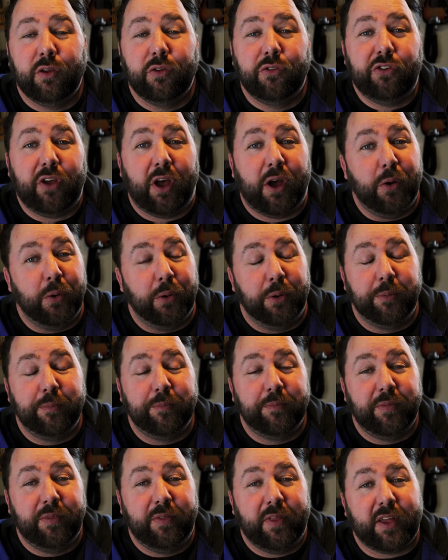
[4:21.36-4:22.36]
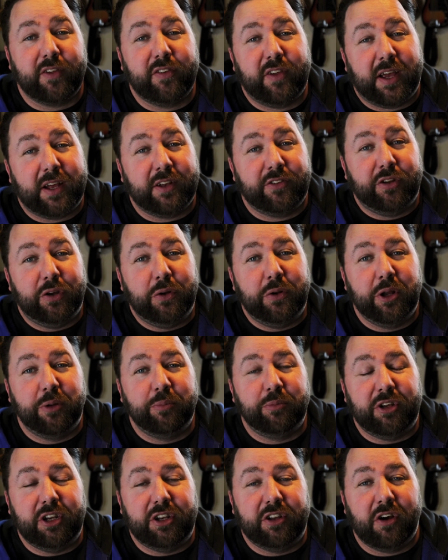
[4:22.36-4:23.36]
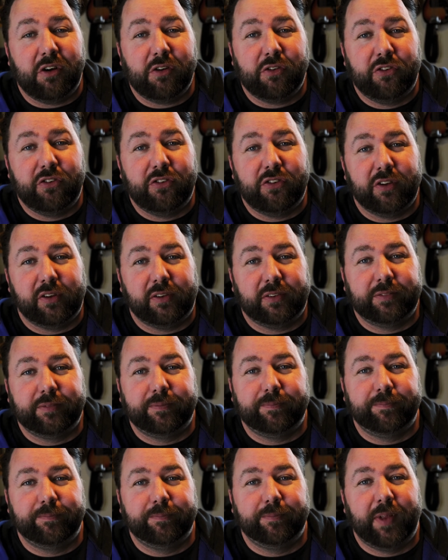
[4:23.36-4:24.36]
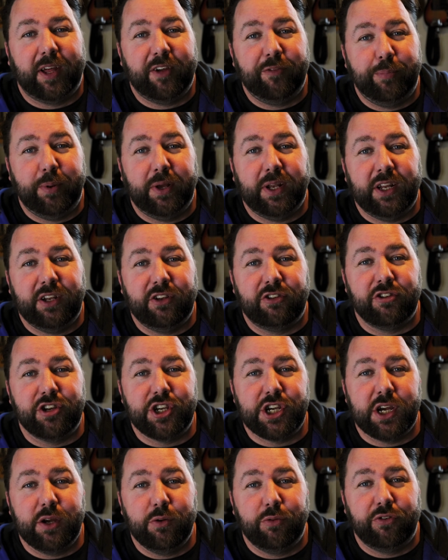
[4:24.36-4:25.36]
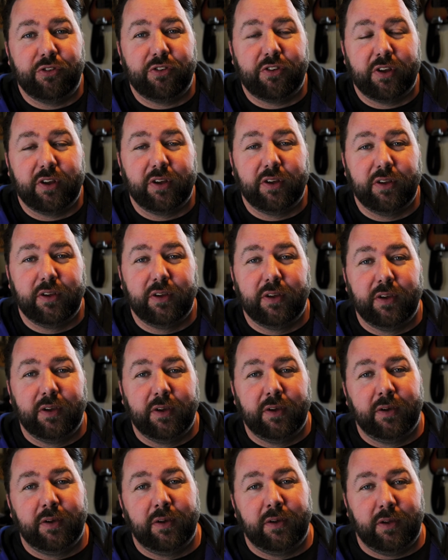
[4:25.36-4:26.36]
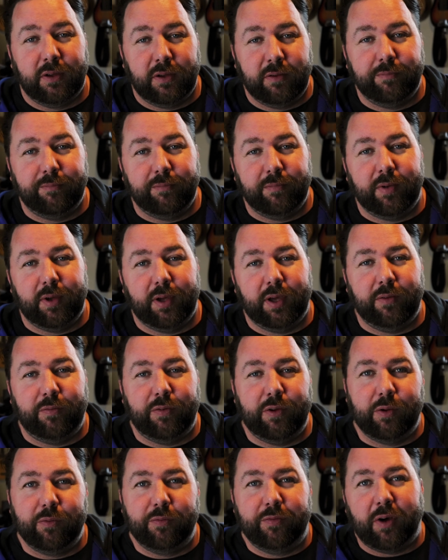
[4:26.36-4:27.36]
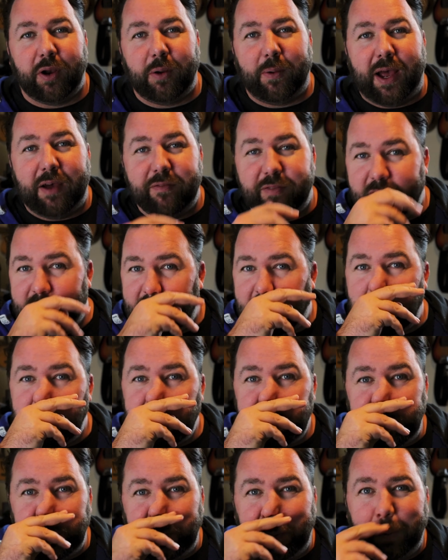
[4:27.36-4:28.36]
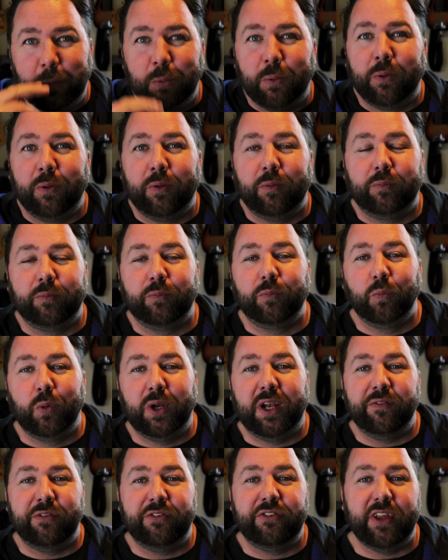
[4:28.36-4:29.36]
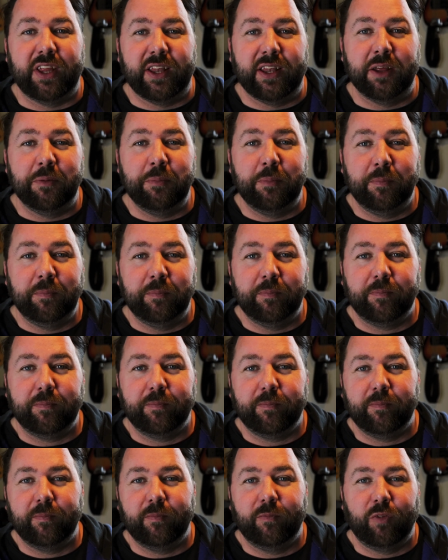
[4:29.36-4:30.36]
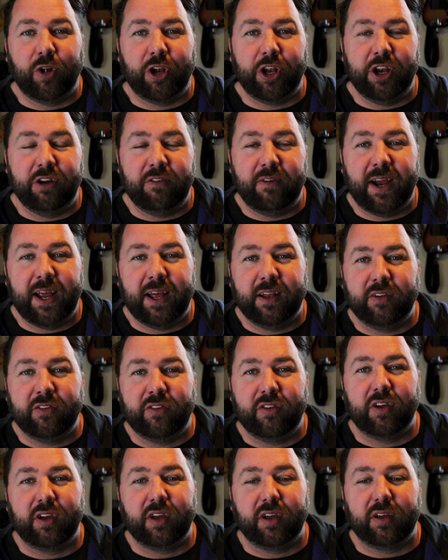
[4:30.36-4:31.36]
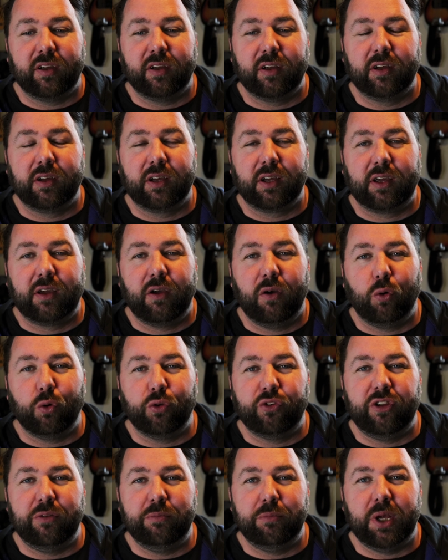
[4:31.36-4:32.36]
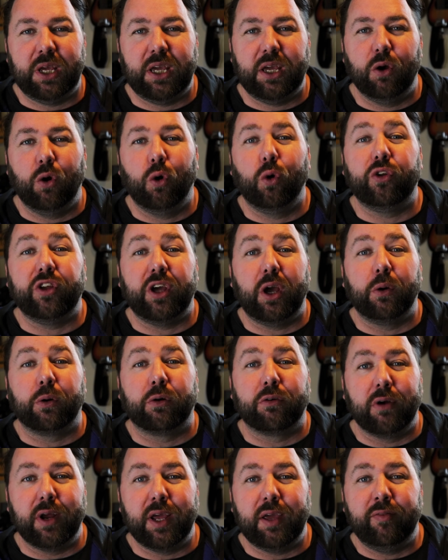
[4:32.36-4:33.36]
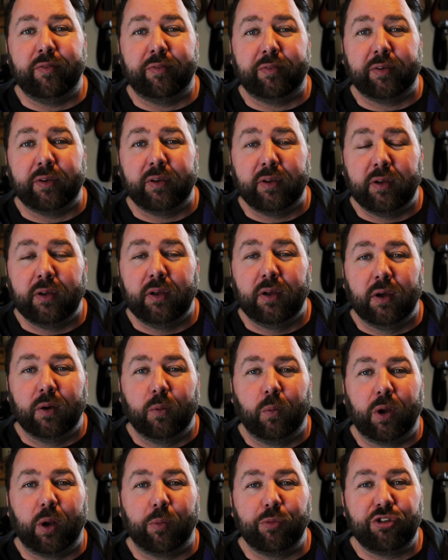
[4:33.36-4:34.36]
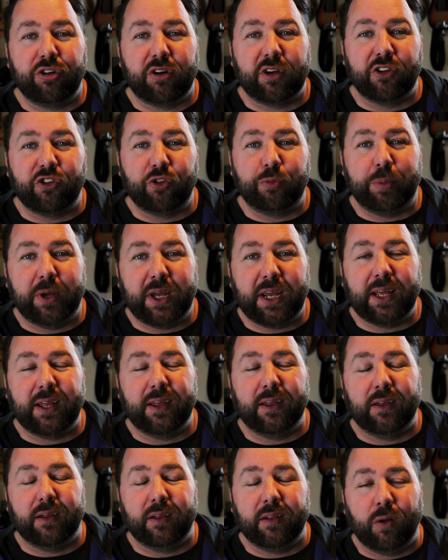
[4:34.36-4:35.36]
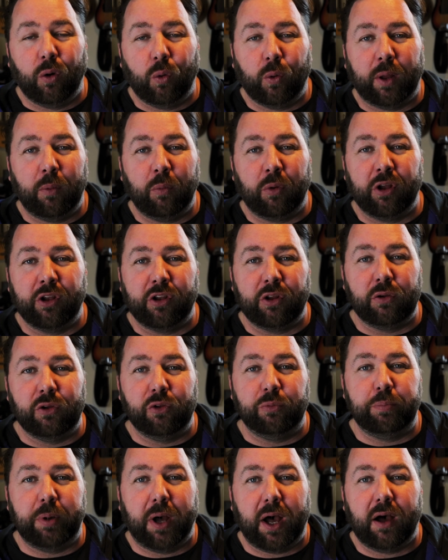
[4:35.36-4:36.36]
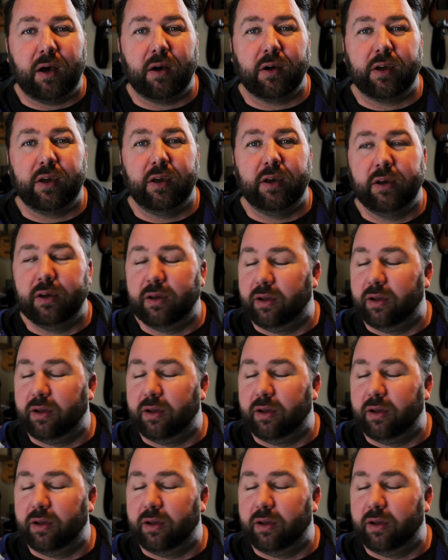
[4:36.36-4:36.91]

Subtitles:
So, that's our two numpty dogs. They've been introduced. If you follow our videos, you will have seen them running around, causing me audio grief. When I'm trying to speak, all I want to do is bark.